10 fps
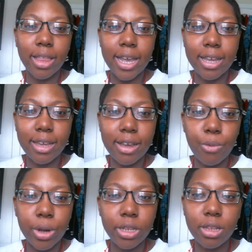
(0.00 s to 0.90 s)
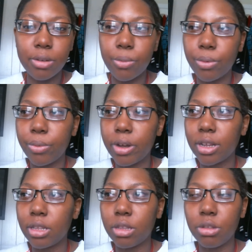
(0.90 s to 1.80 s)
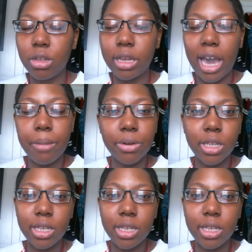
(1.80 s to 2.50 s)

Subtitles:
Like when gamers